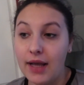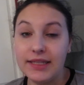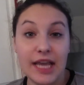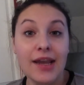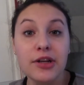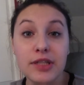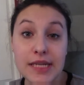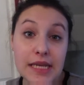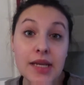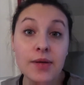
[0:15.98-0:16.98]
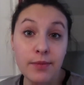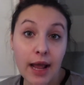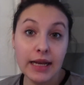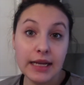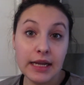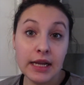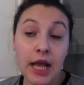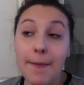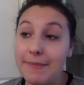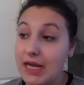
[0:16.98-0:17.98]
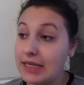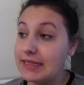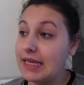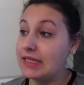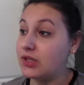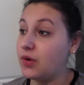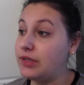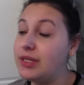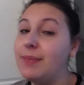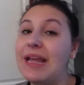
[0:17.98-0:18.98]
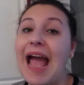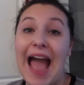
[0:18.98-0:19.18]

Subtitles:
get your tea ready because it's going to be